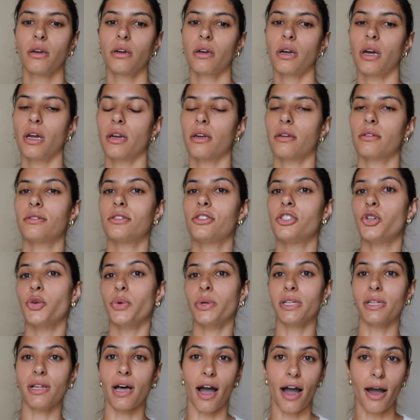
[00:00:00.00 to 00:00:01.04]
kind of do
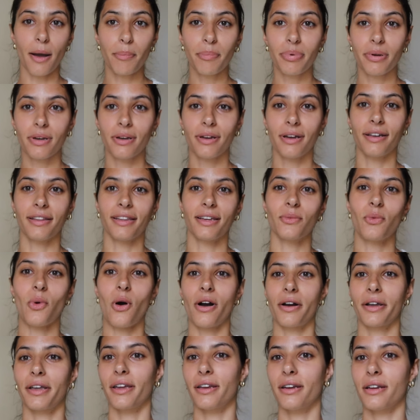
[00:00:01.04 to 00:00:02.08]
a lap and then
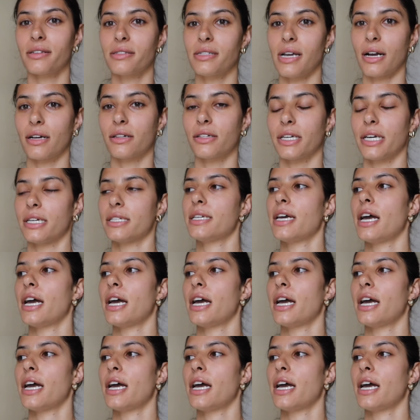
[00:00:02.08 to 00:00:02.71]
walk in exactly at